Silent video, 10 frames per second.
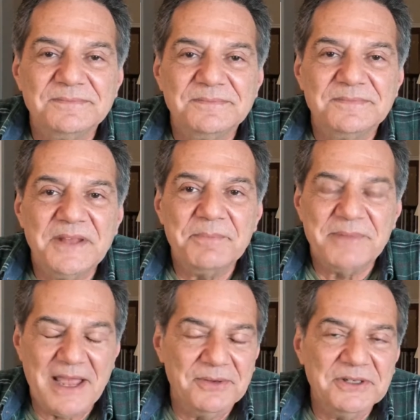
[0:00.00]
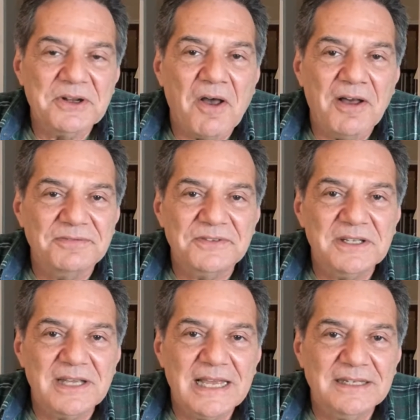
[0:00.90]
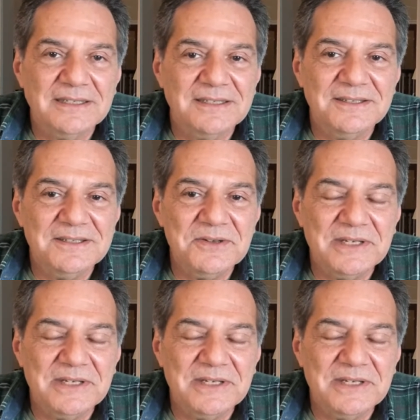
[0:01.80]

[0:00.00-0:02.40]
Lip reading: them count it off, and you